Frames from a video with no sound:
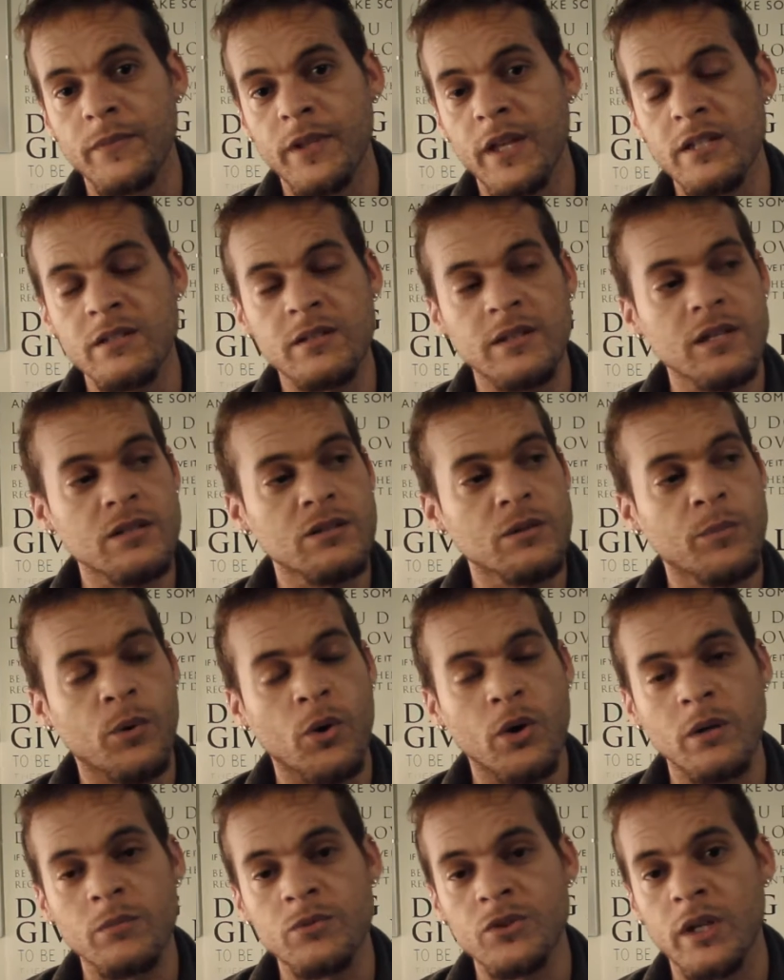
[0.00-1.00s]
That's the
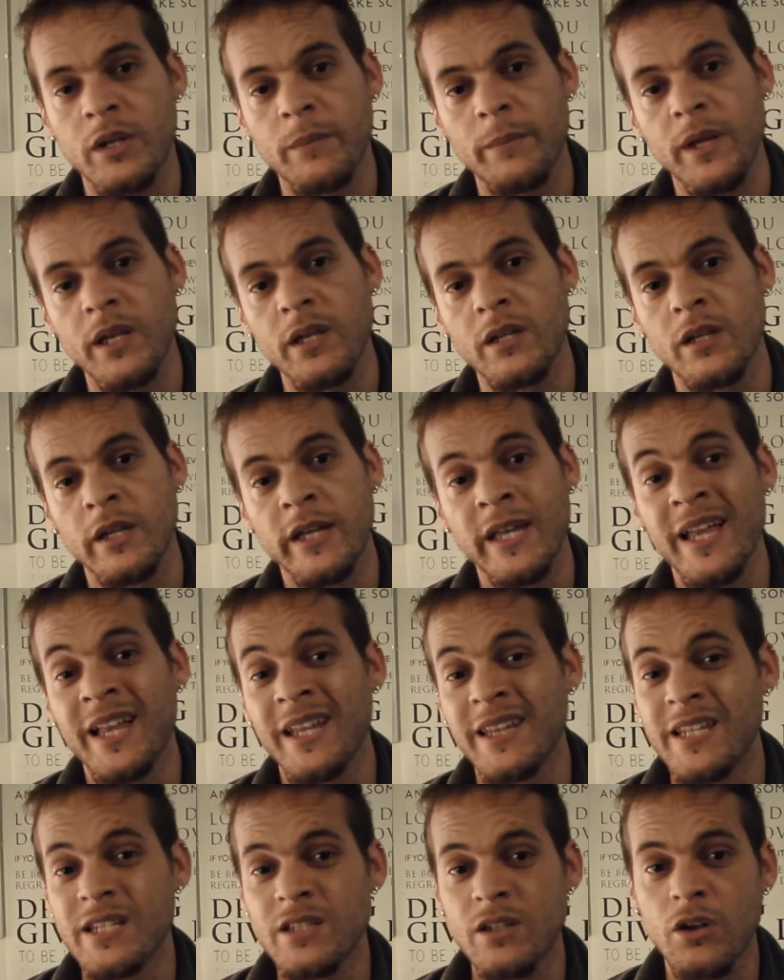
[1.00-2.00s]
point I'm trying to make.
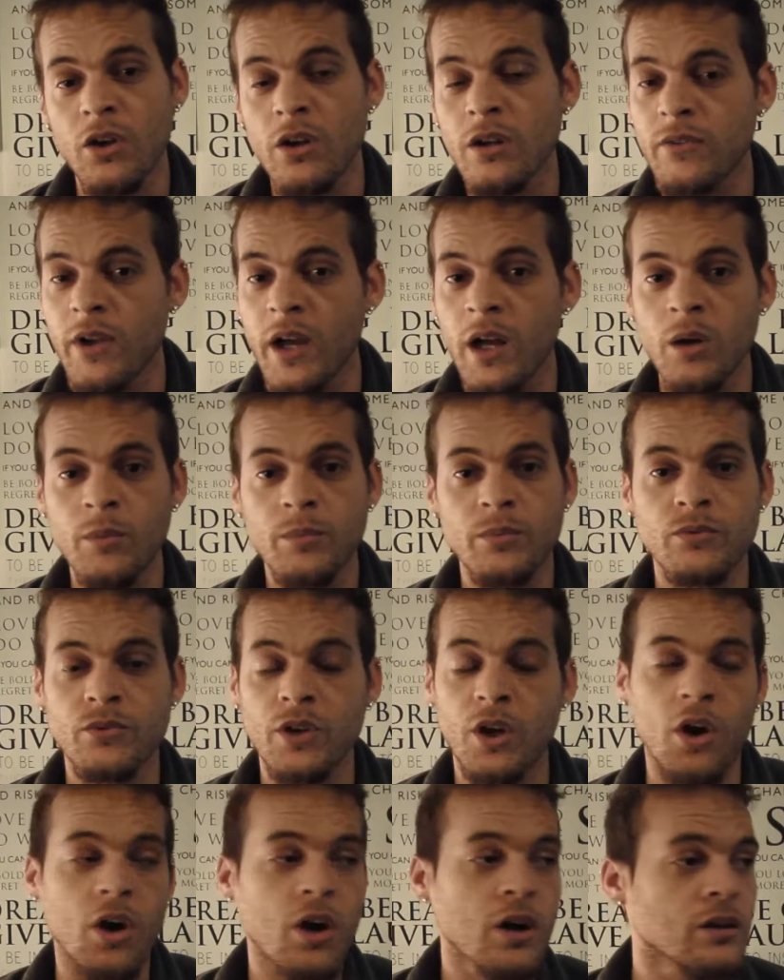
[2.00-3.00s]
There's a lot of help
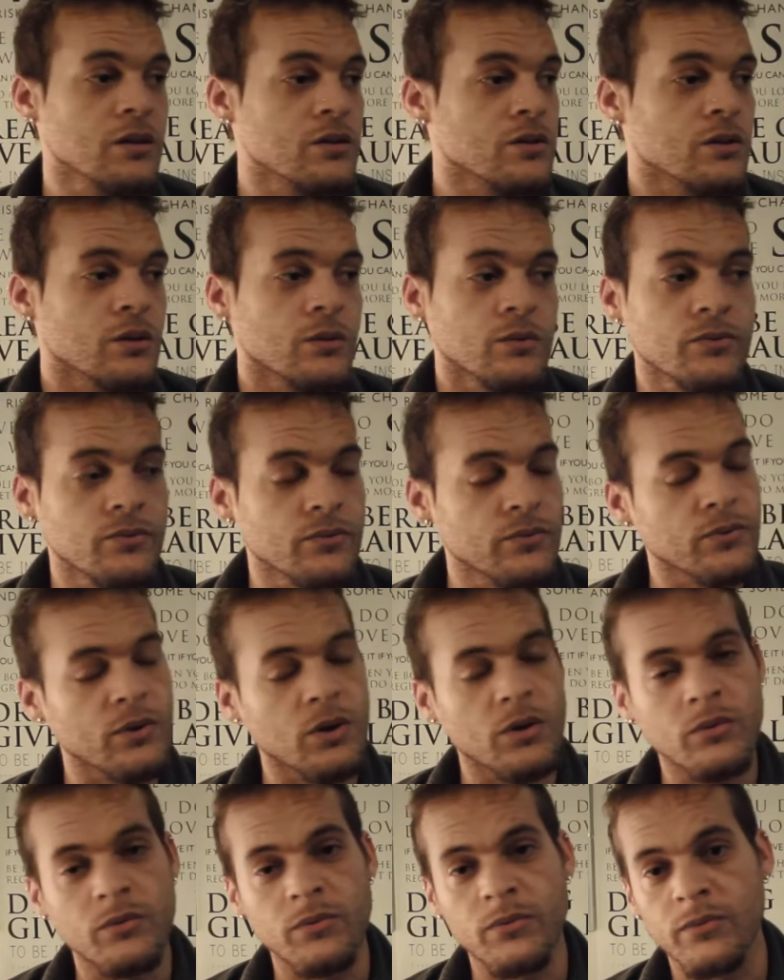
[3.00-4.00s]
regardless of
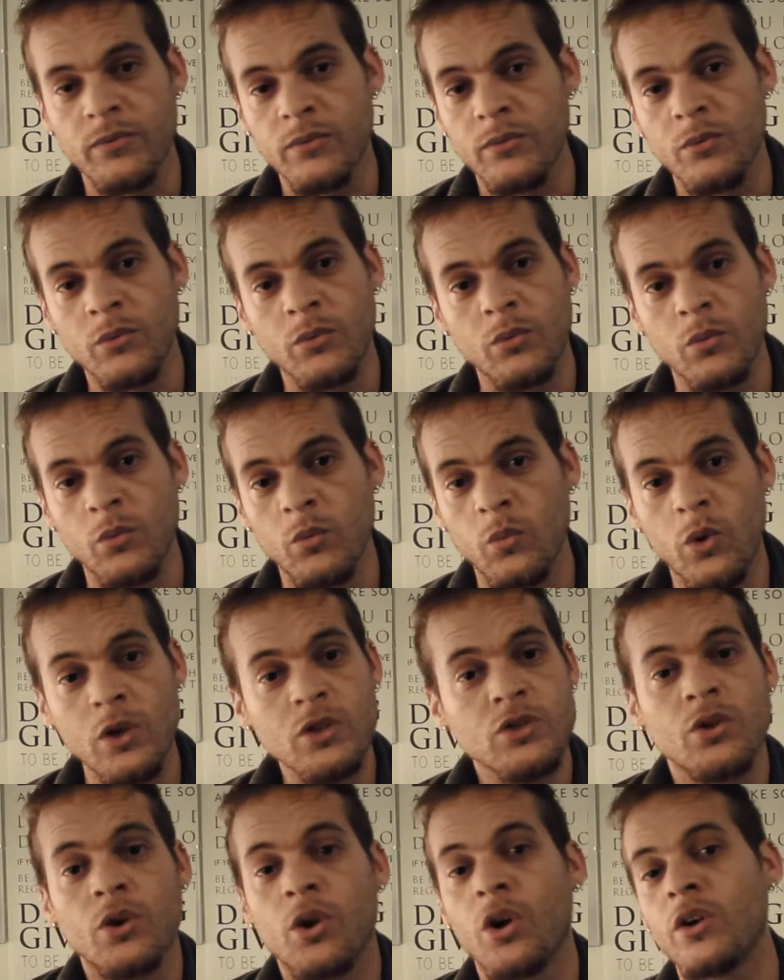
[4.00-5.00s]

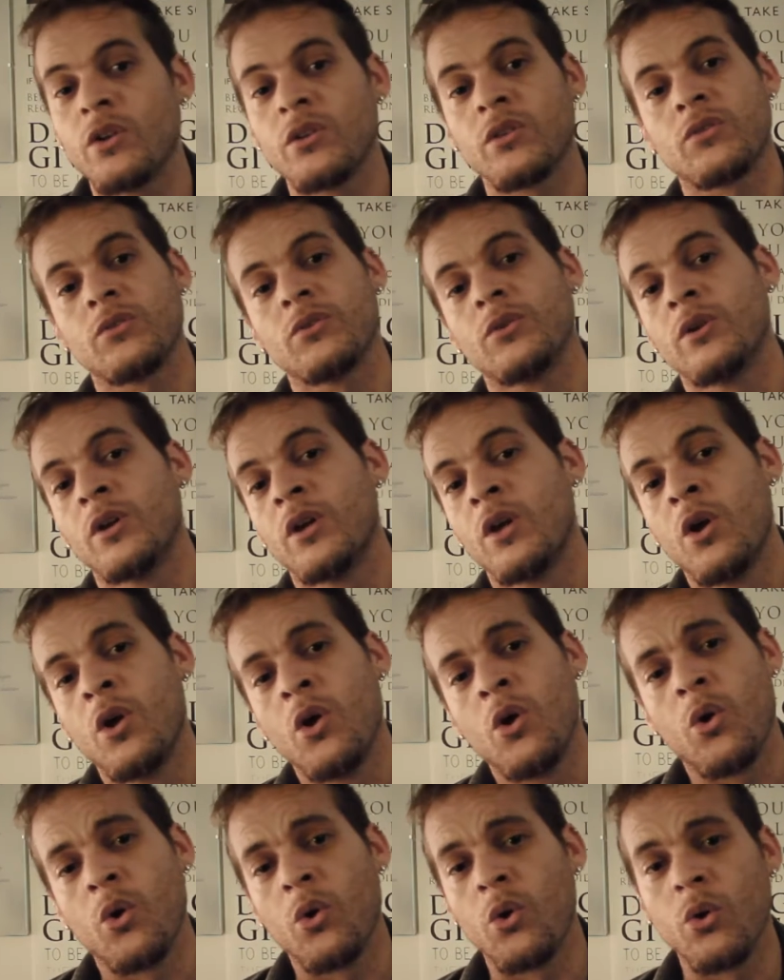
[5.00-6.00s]
what you're going through
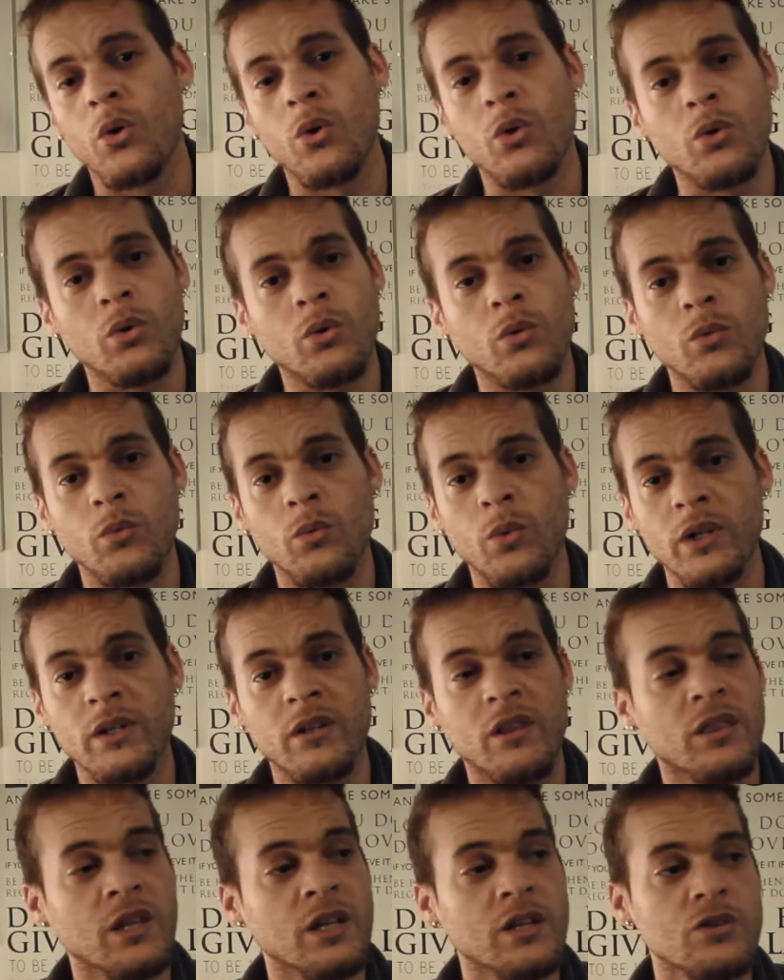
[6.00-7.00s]
or
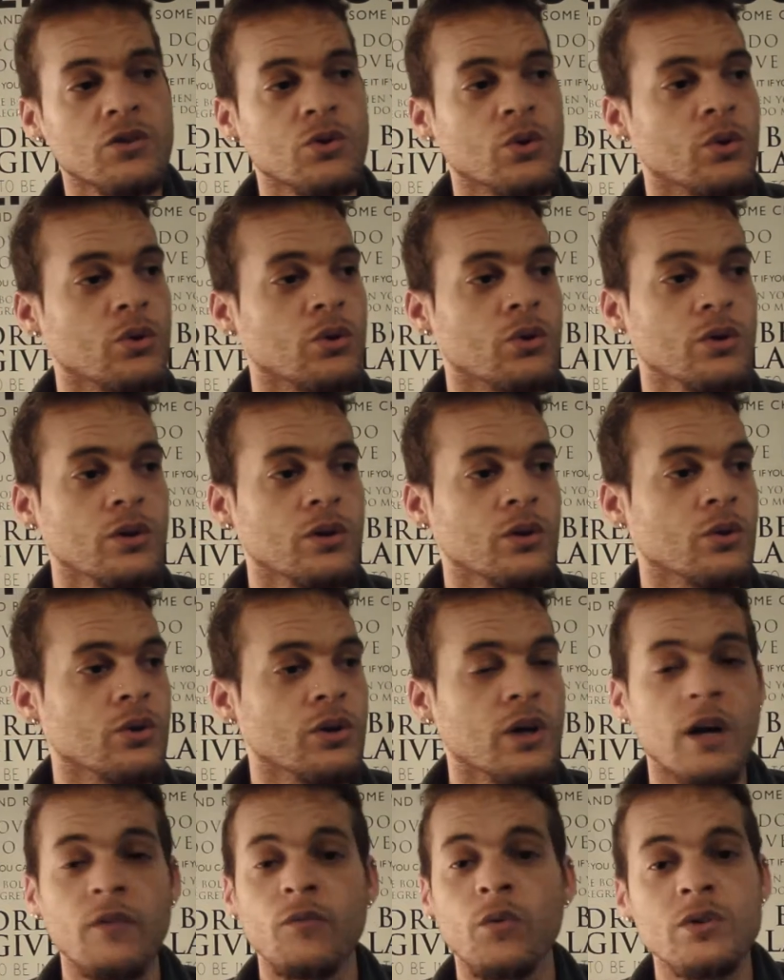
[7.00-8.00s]
what things
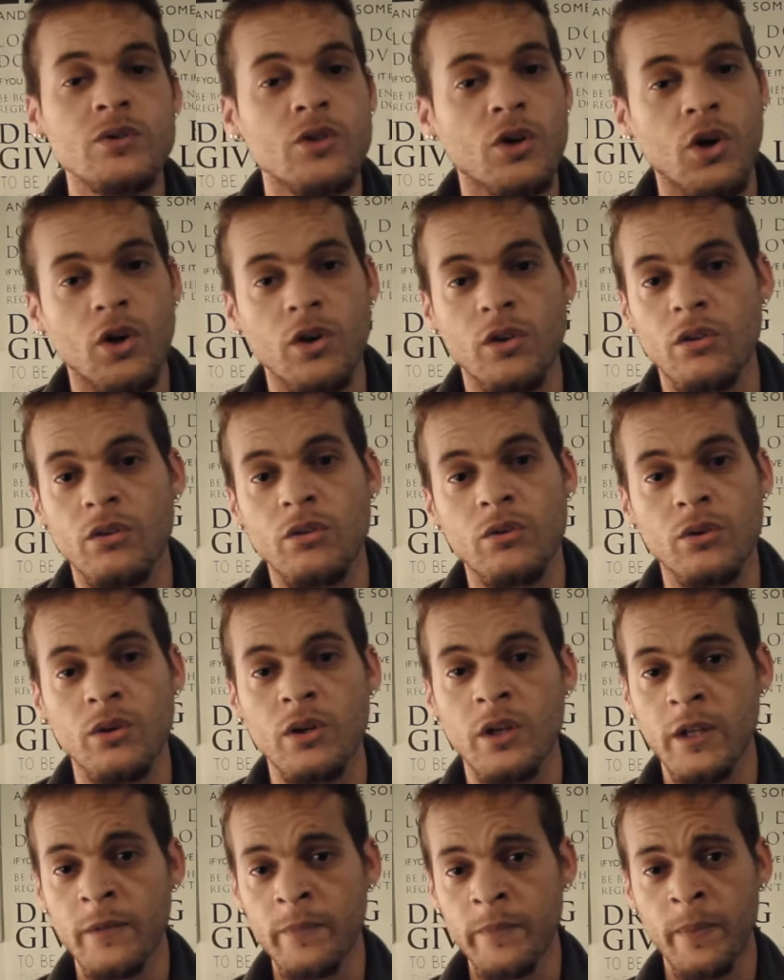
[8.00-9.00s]
your loved ones are going through.
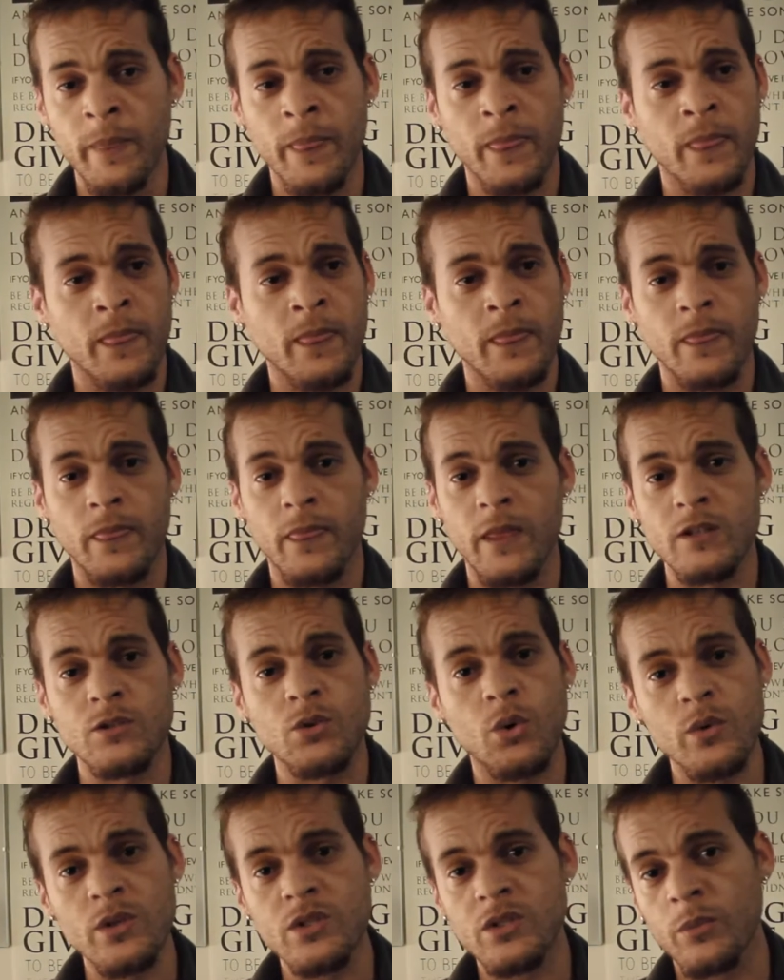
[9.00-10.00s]

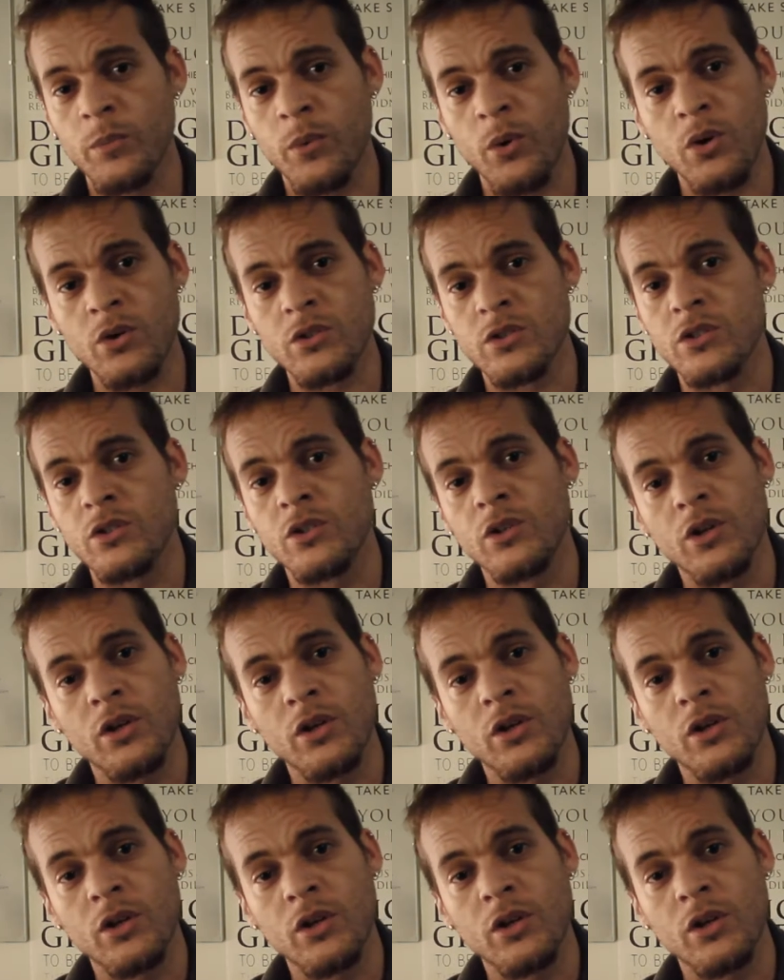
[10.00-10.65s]
There's always support.